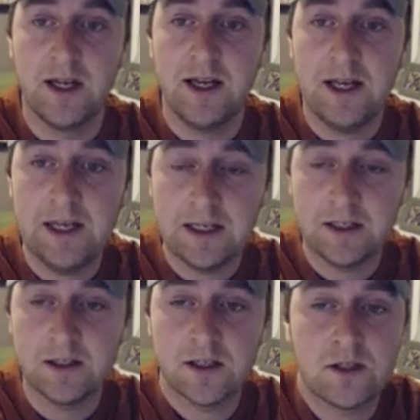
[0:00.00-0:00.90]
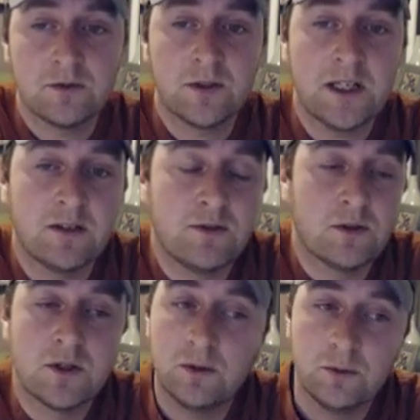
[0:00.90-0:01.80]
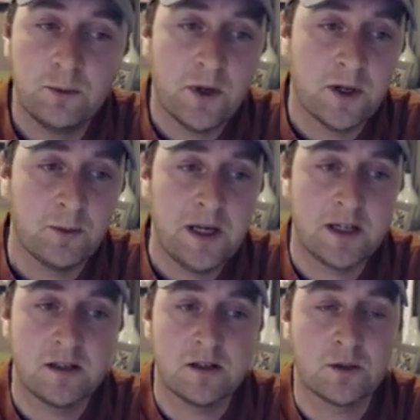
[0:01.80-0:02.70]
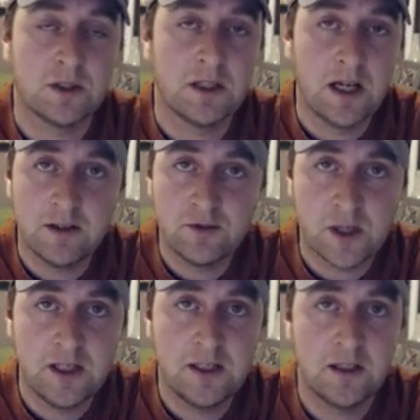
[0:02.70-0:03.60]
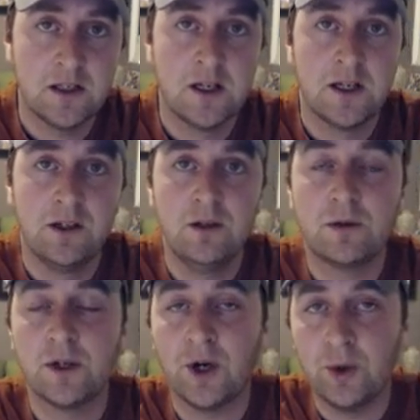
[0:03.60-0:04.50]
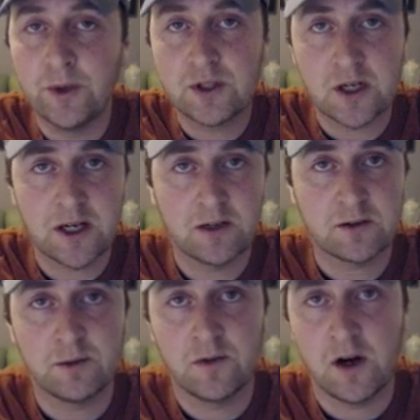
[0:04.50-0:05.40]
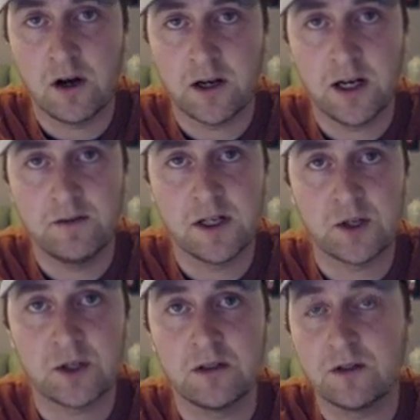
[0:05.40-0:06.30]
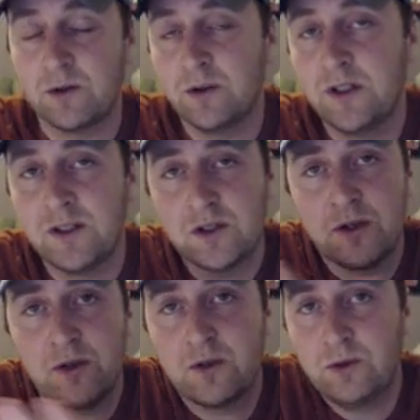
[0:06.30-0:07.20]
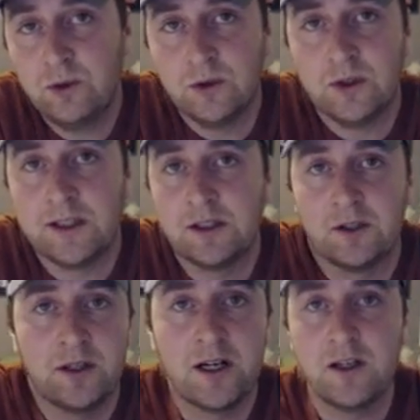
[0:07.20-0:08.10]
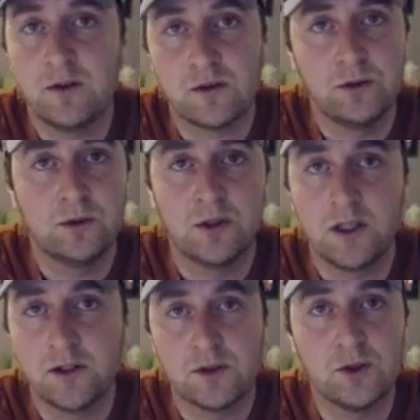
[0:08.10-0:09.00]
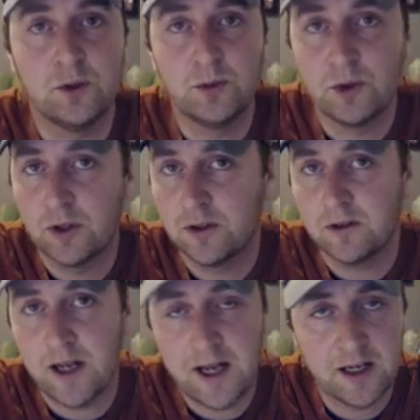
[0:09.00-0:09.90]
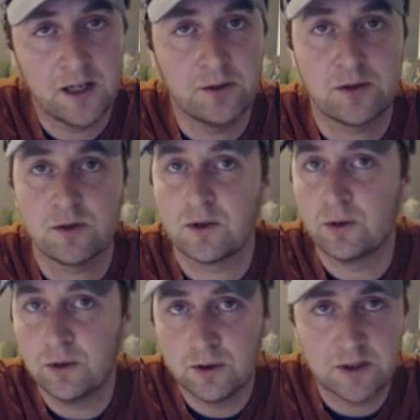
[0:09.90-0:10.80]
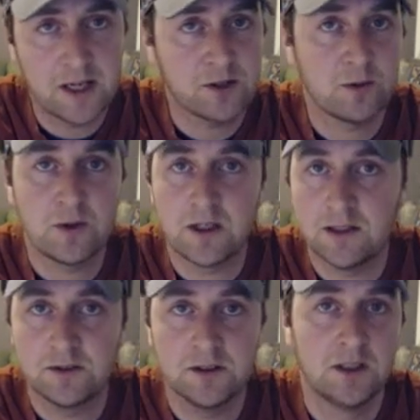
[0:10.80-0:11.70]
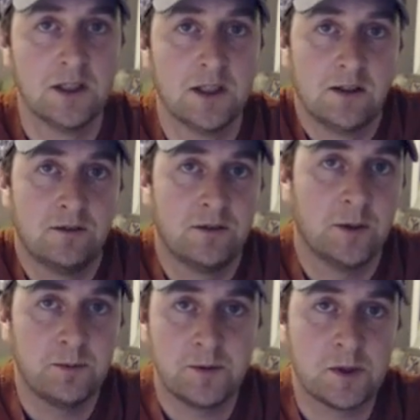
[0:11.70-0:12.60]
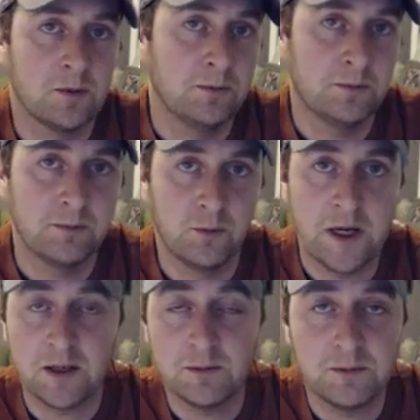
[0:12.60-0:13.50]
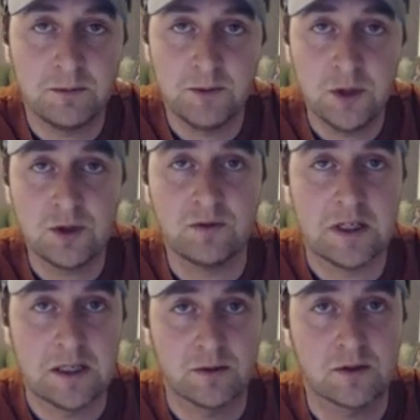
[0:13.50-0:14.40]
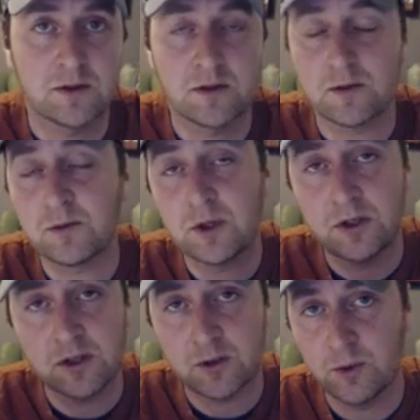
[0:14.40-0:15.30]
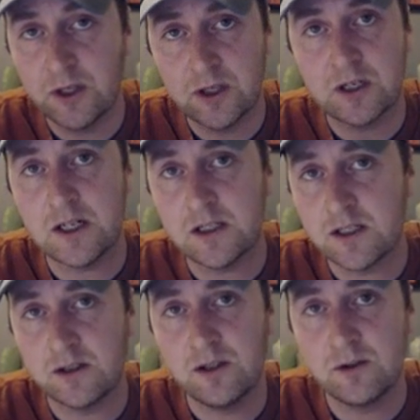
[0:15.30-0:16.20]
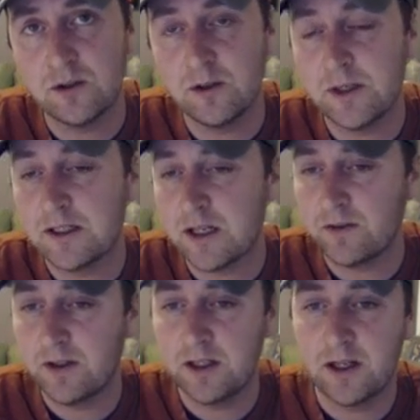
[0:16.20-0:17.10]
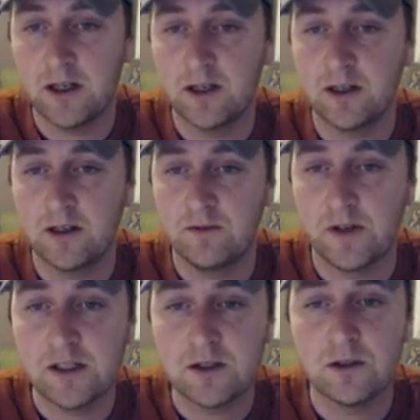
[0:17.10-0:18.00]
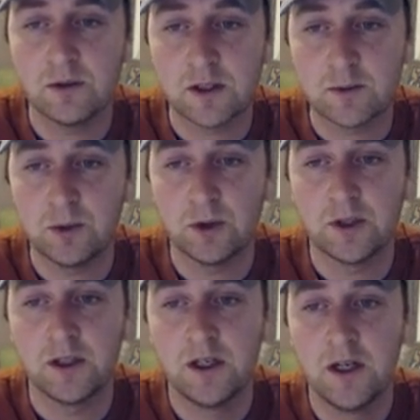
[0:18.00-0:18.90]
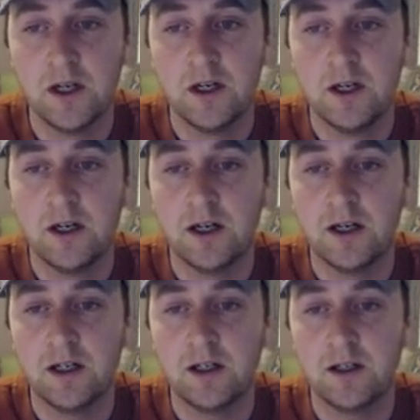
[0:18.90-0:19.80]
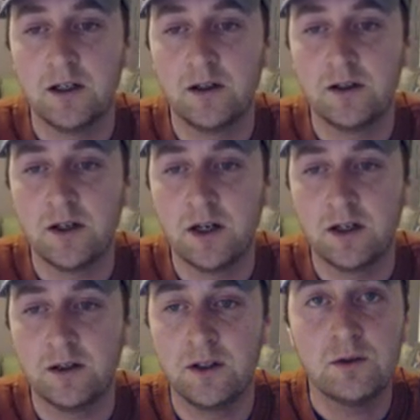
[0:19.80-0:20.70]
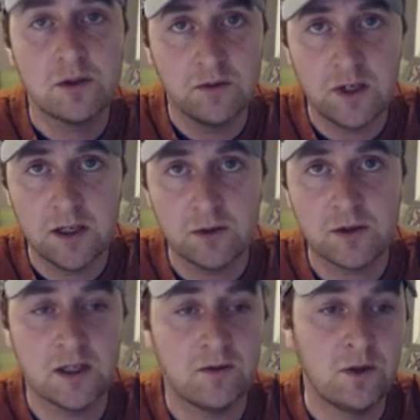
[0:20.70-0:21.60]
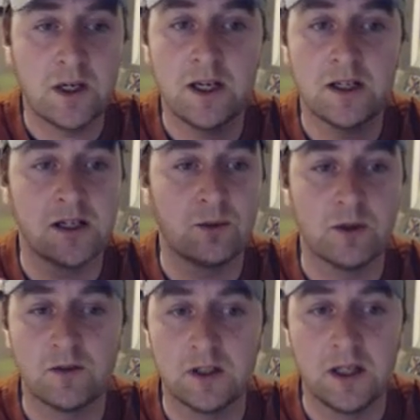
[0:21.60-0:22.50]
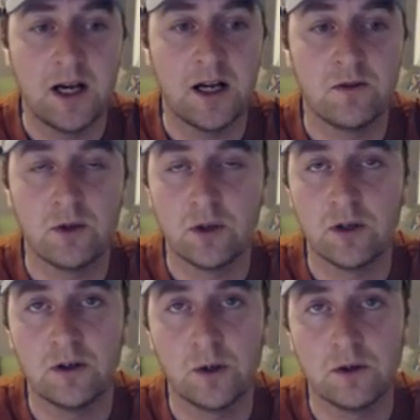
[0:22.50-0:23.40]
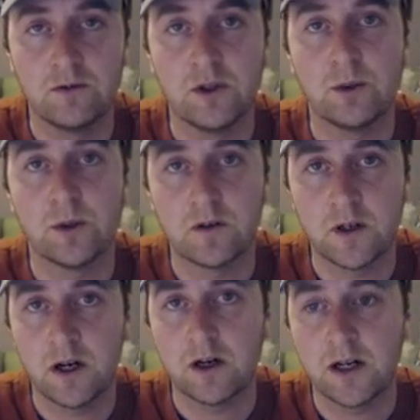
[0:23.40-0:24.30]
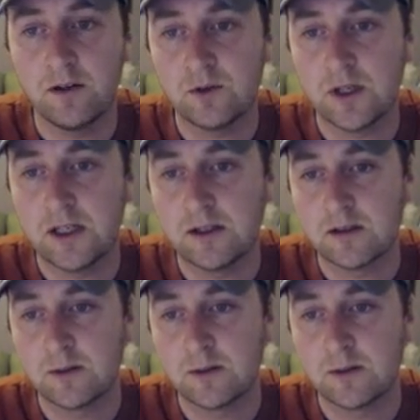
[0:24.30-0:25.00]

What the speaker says: And don't forget, if you don't want to make it into a live training, you can always check out some of our archive sessions, or you can just go to Google and learn how to use Google, Zoom or Hangouts or Google Classroom or Clever from some random YouTube videos. So there's some really good content on YouTube. I definitely invite you to explore YouTube videos if you can attend one of our live or view one of our archive trainings.